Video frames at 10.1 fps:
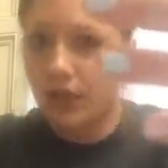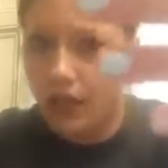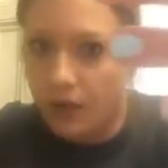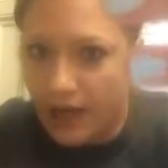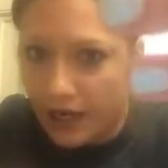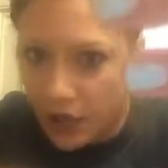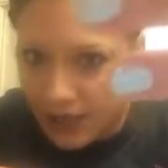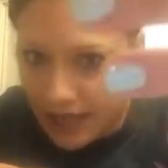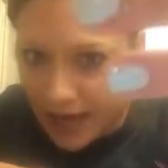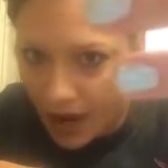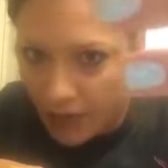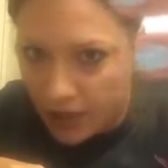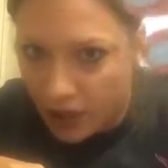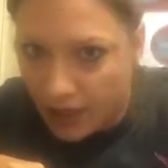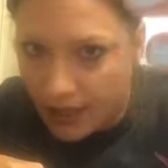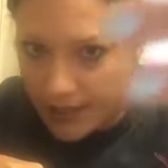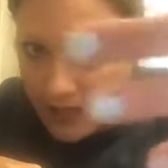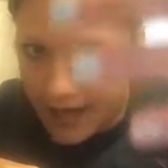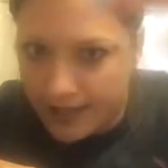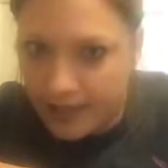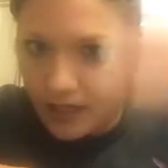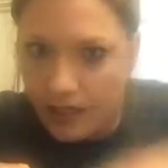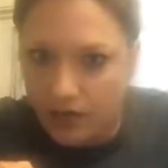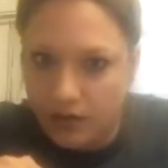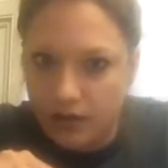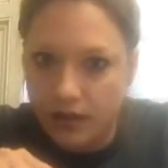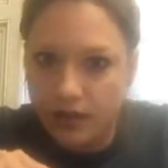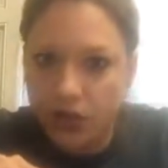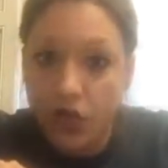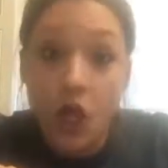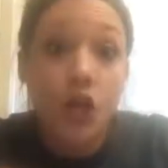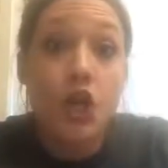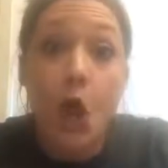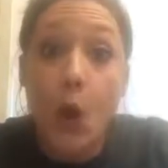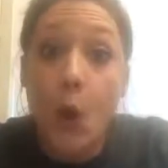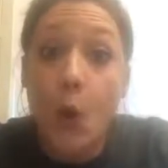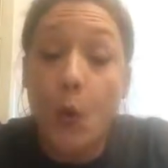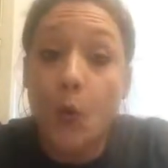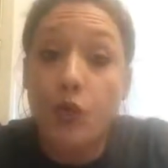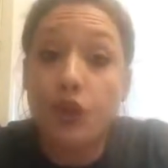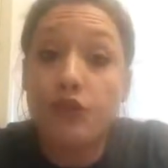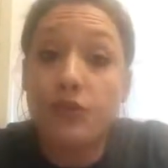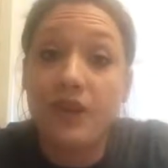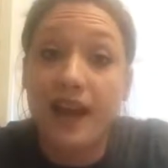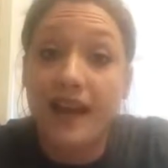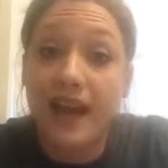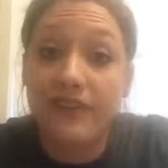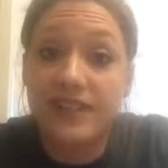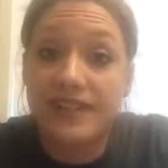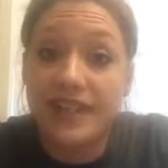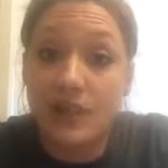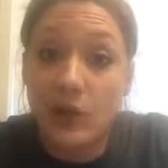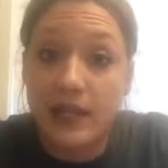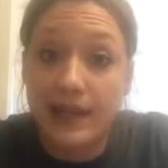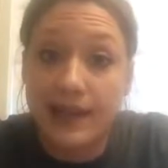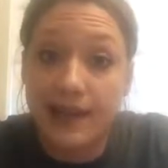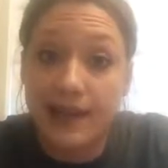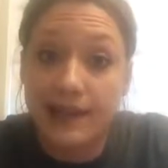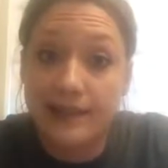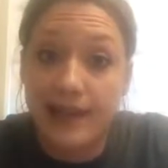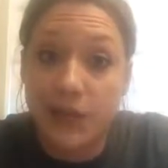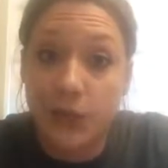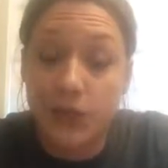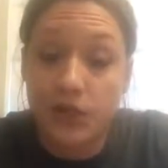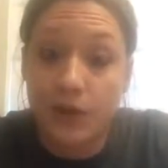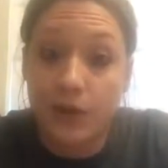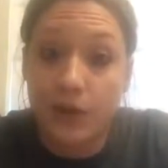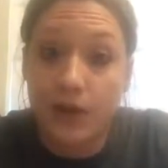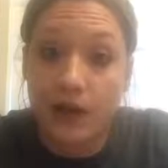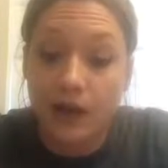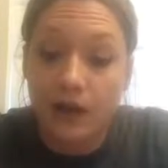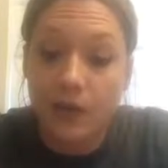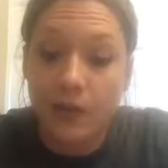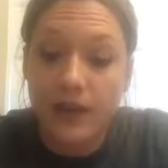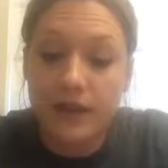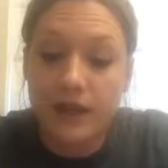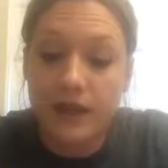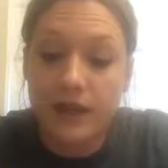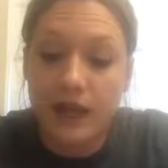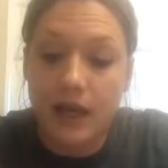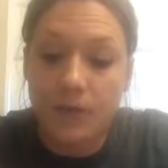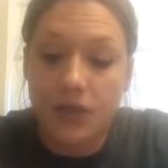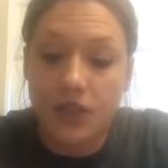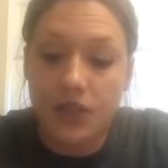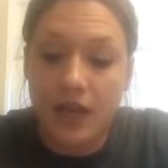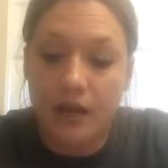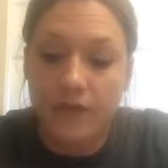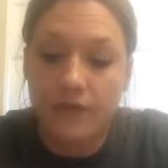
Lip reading: coat, and you see how it darkens as it goes? No, you do not have to seal the ends like you do with the gel.